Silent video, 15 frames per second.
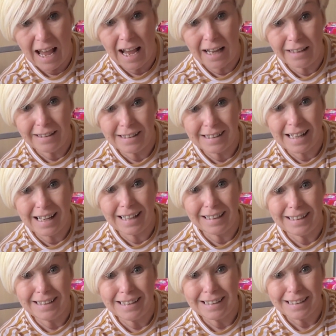either
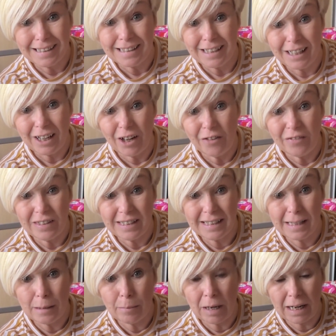side of the
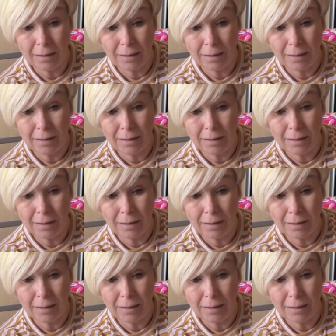seam